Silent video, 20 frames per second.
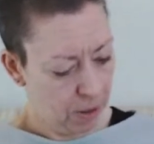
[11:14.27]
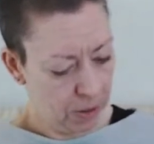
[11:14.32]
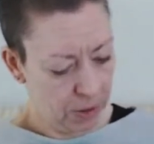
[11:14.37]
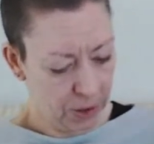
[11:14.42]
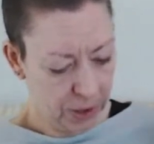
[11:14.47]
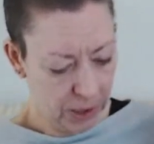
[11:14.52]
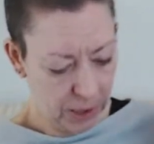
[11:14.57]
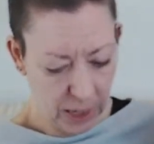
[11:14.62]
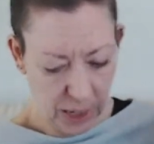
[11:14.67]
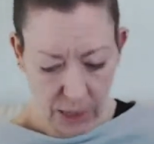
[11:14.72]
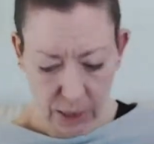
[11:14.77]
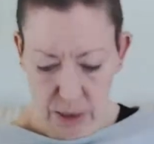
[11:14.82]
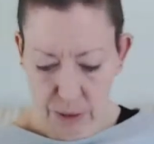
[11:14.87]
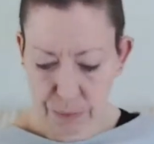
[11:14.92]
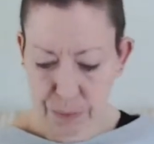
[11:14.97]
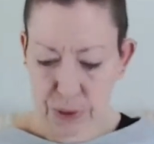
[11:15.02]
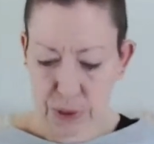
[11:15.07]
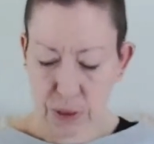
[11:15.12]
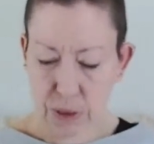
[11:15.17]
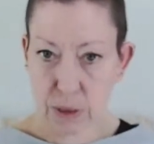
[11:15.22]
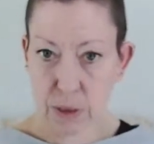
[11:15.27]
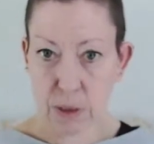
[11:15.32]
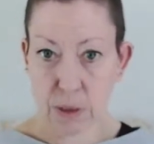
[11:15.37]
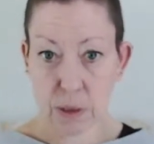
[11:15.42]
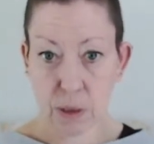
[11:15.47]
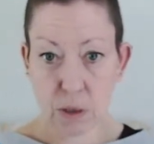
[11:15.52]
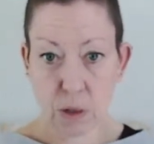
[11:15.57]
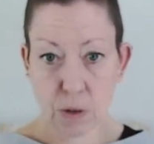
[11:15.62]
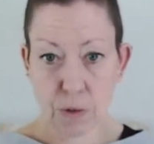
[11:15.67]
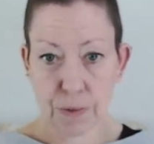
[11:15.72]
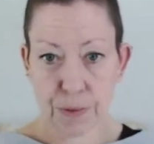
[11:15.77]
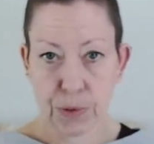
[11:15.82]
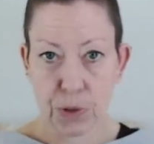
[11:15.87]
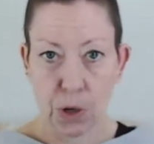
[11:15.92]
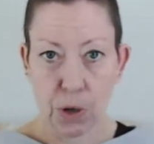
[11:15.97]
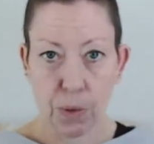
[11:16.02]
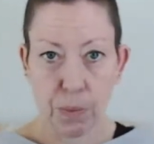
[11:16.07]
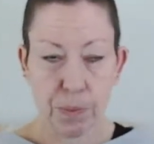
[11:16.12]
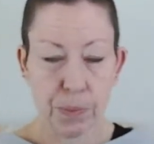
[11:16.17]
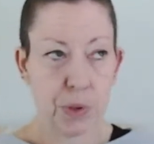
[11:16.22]
Oscar Jacobson golf
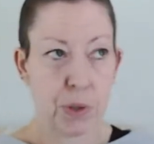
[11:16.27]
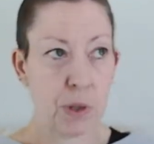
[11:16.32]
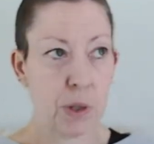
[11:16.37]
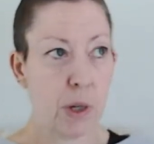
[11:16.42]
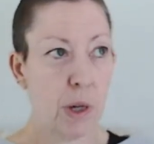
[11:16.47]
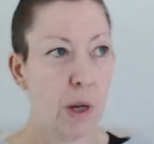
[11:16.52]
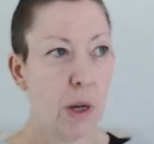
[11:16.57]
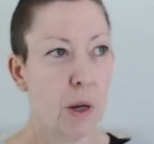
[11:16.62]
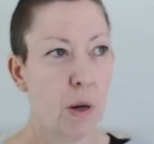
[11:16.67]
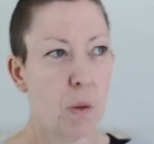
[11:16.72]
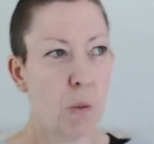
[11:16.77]
tops,